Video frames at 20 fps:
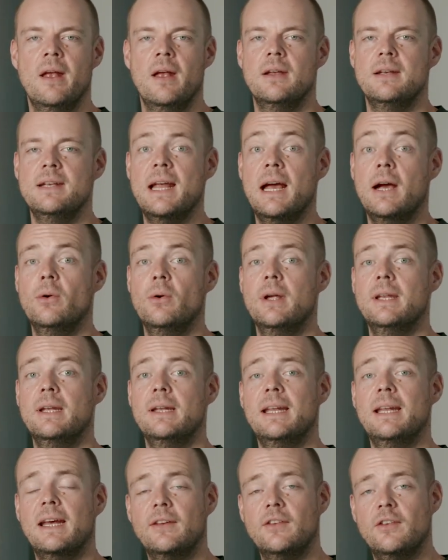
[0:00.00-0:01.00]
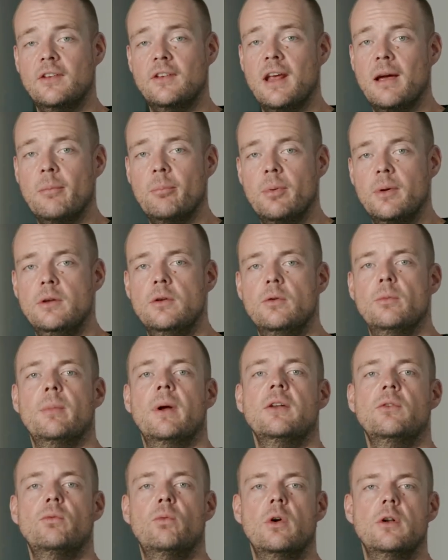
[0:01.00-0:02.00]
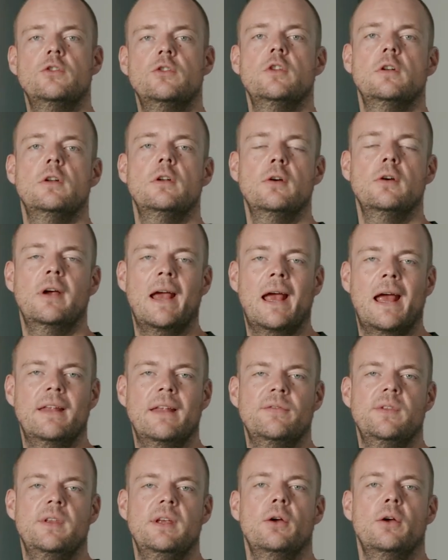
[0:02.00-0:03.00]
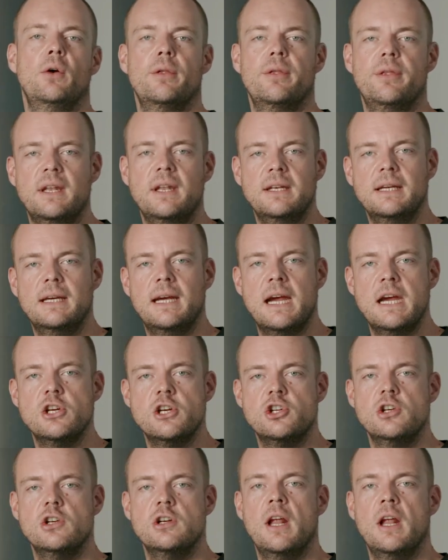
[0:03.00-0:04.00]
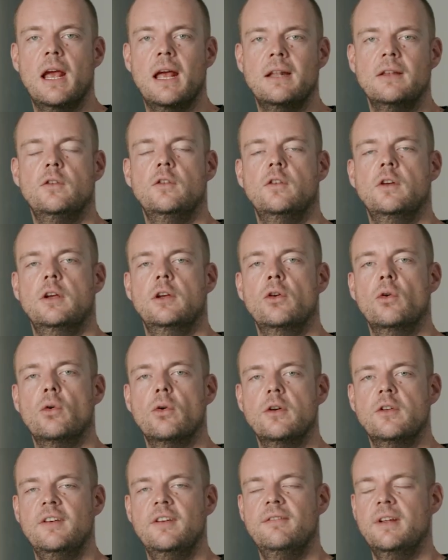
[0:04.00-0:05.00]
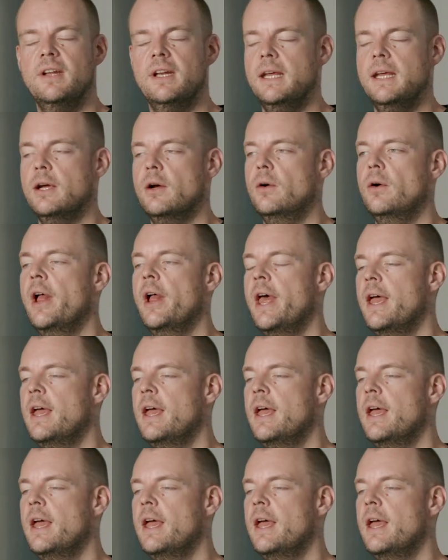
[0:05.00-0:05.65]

Now in the next step, you might want to look at the authentication and security video